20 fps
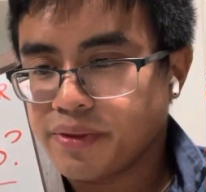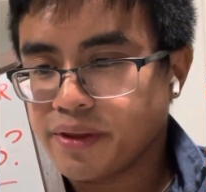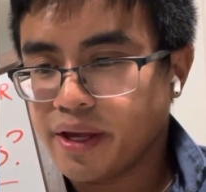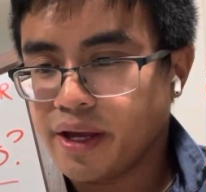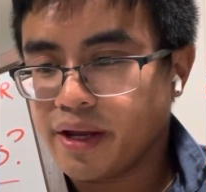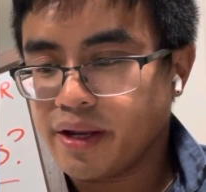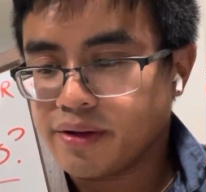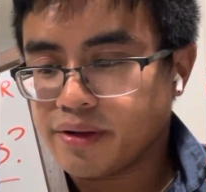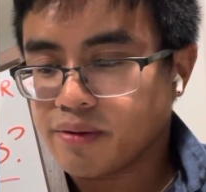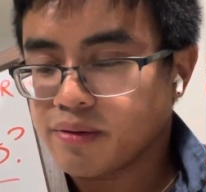
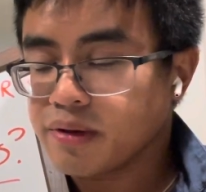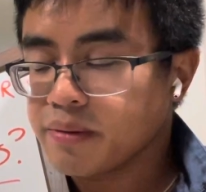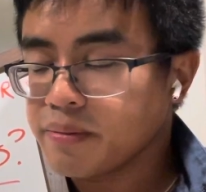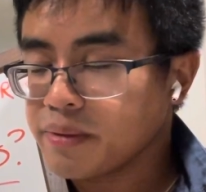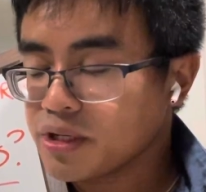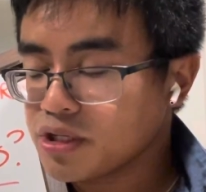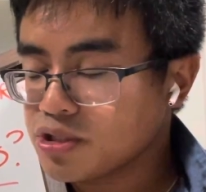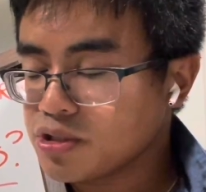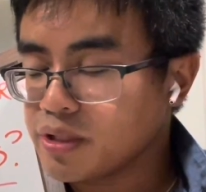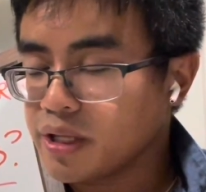And you want to
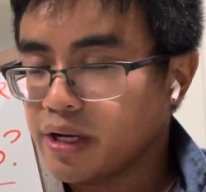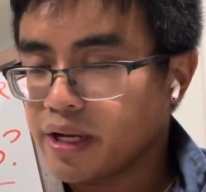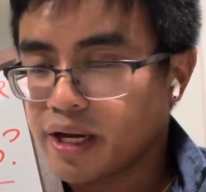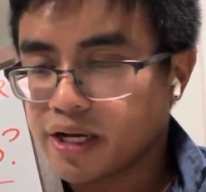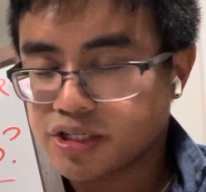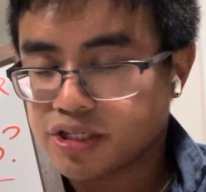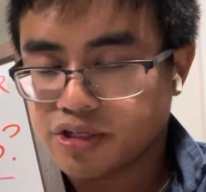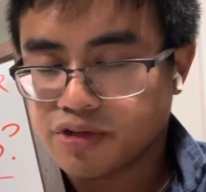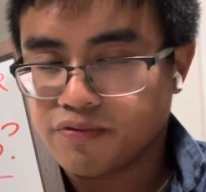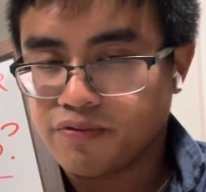make sure that
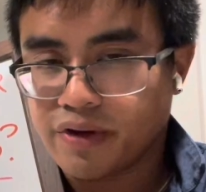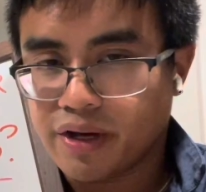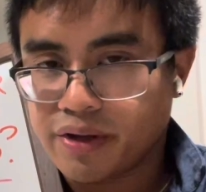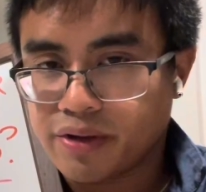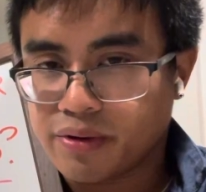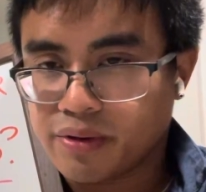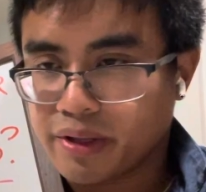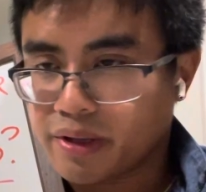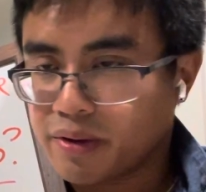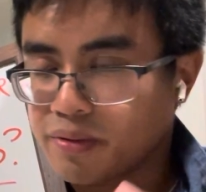extra
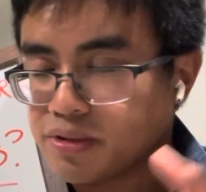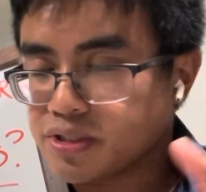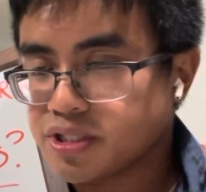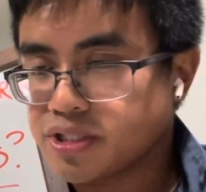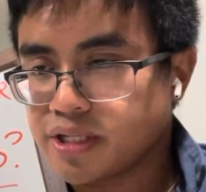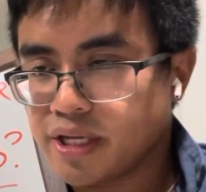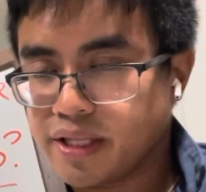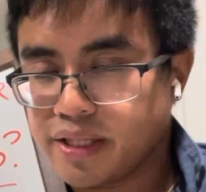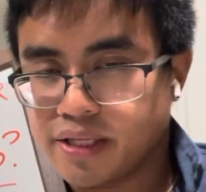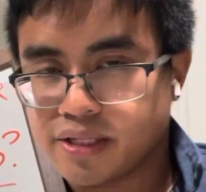value, like let's just
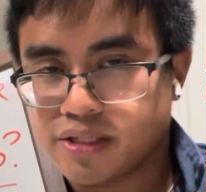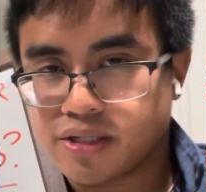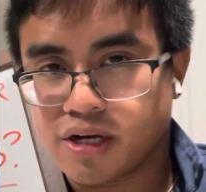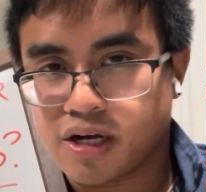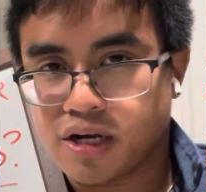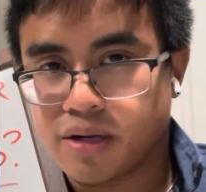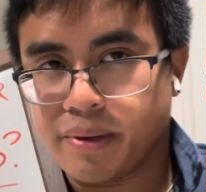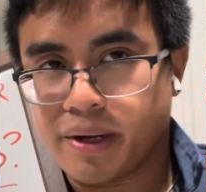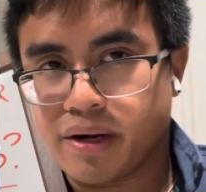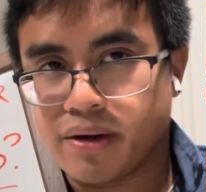say they talk
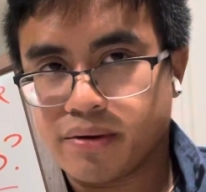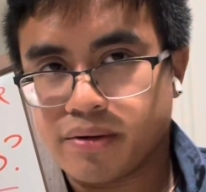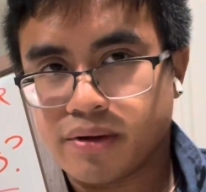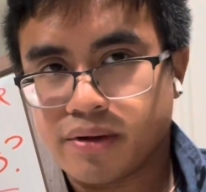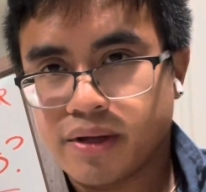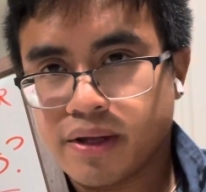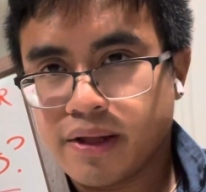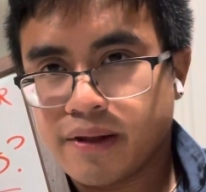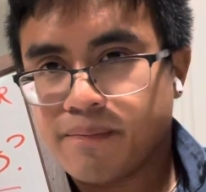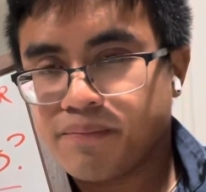about
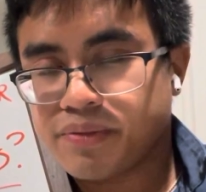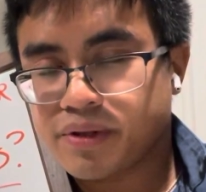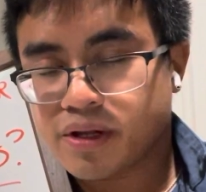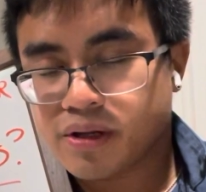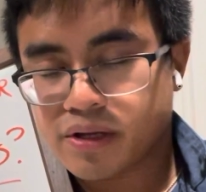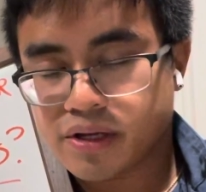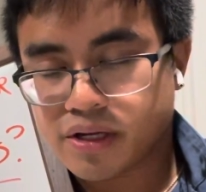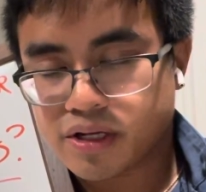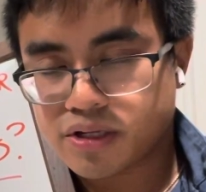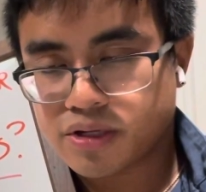
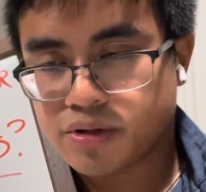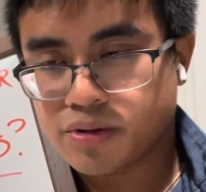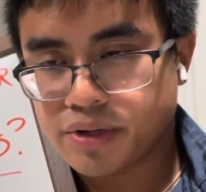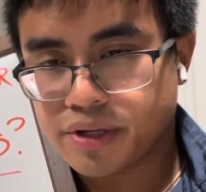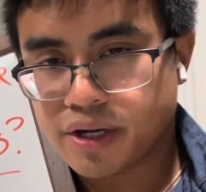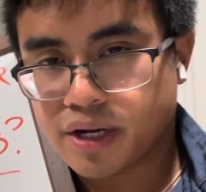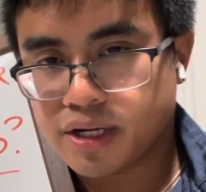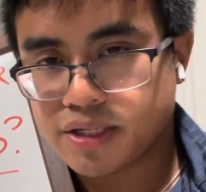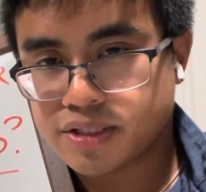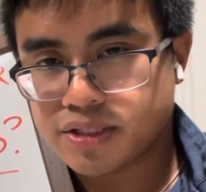
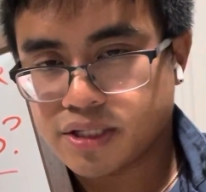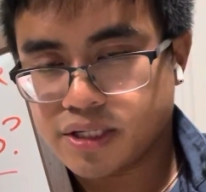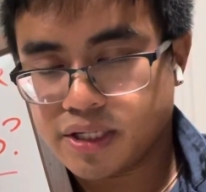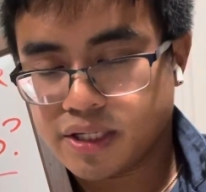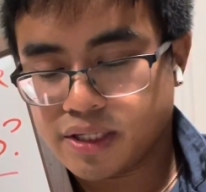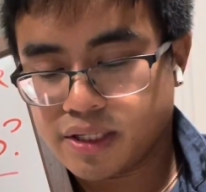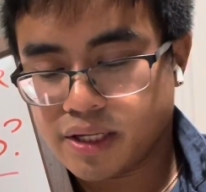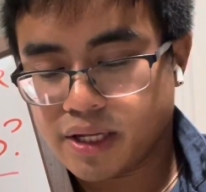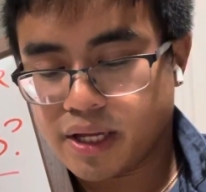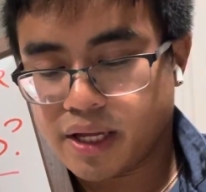
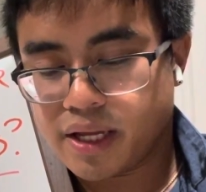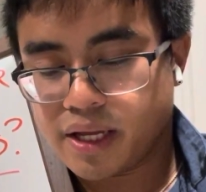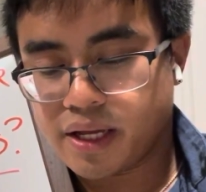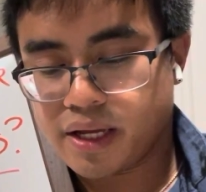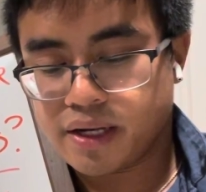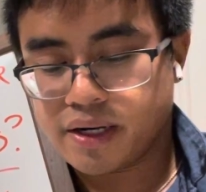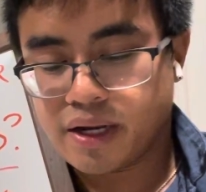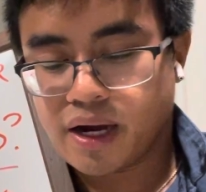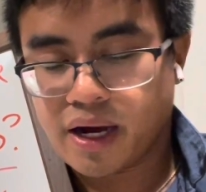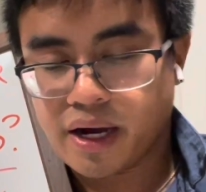curiosity
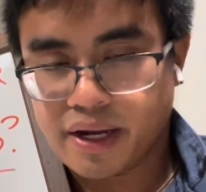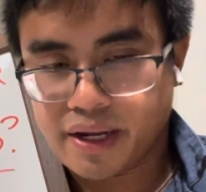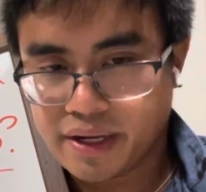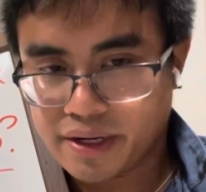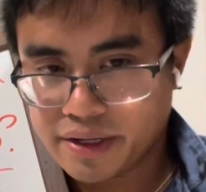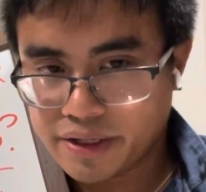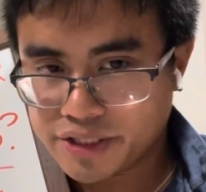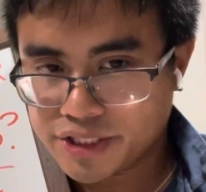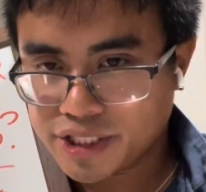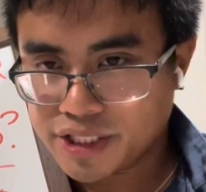and high
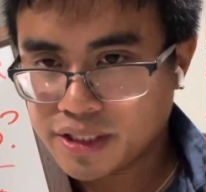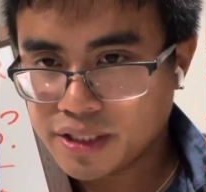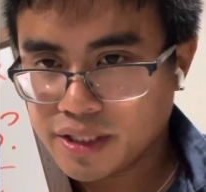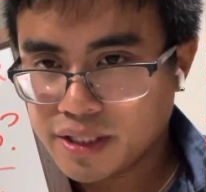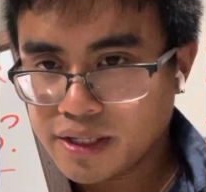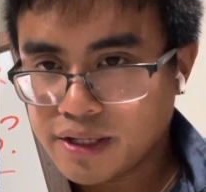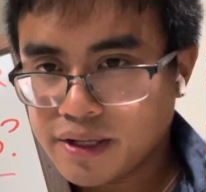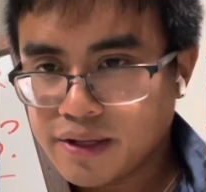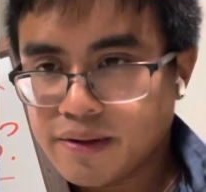energy.